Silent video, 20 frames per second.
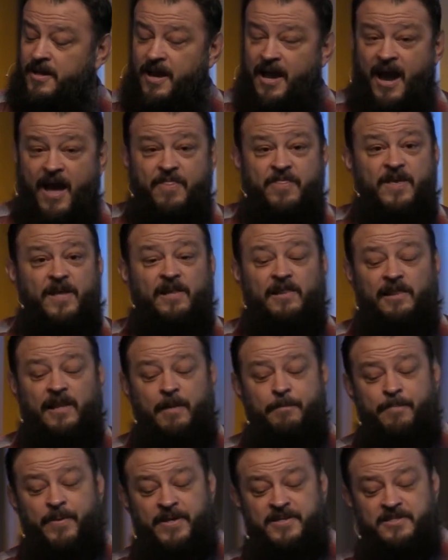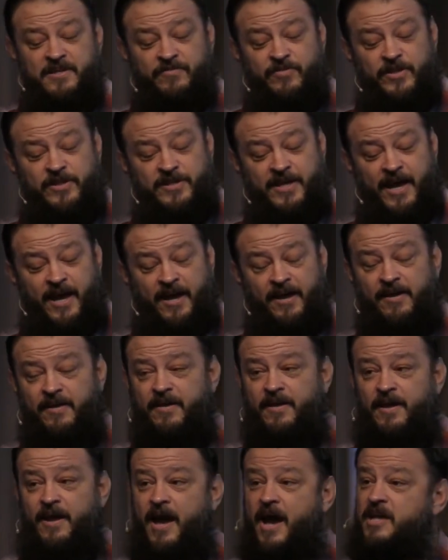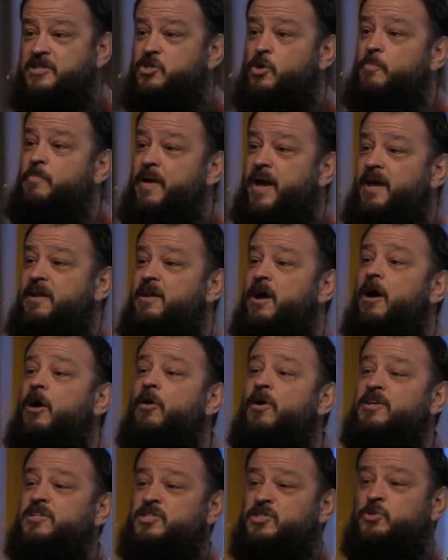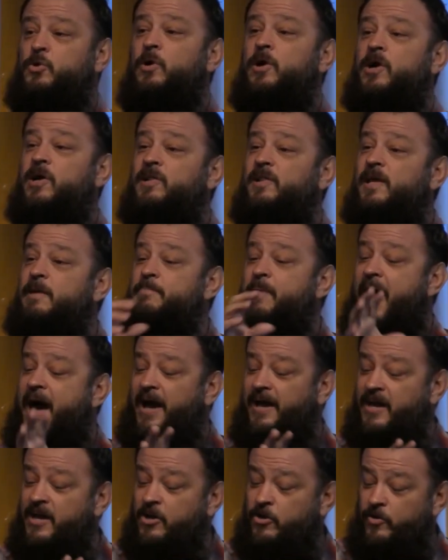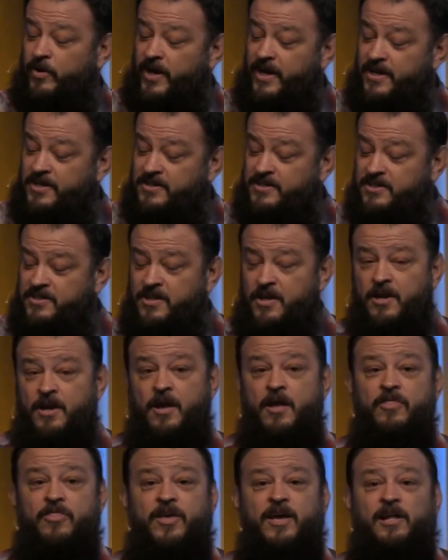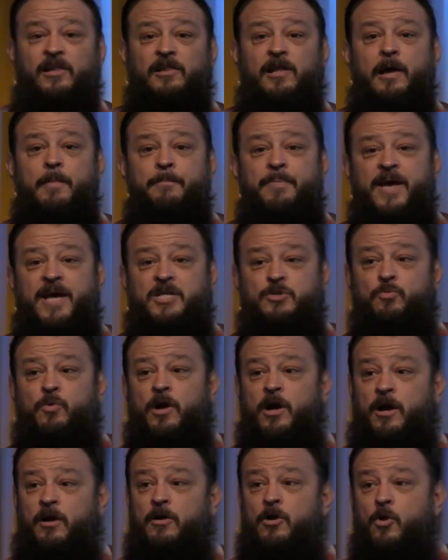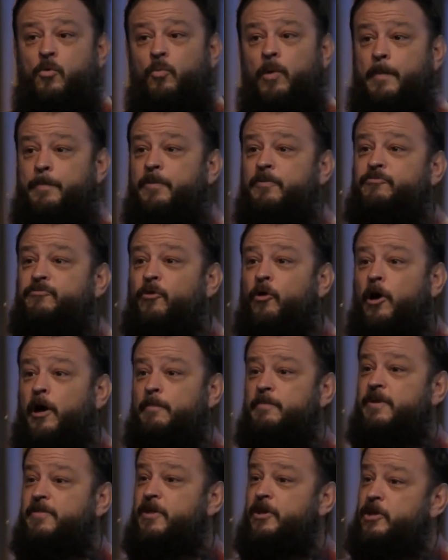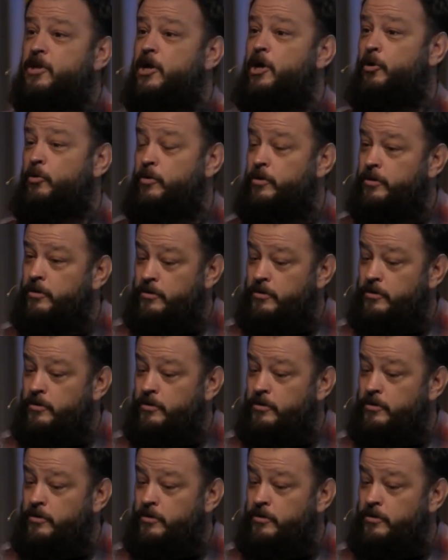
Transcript: and the Olympics of the day. As you may know, historically back in Greece, the Olympics were, were performed in the nude.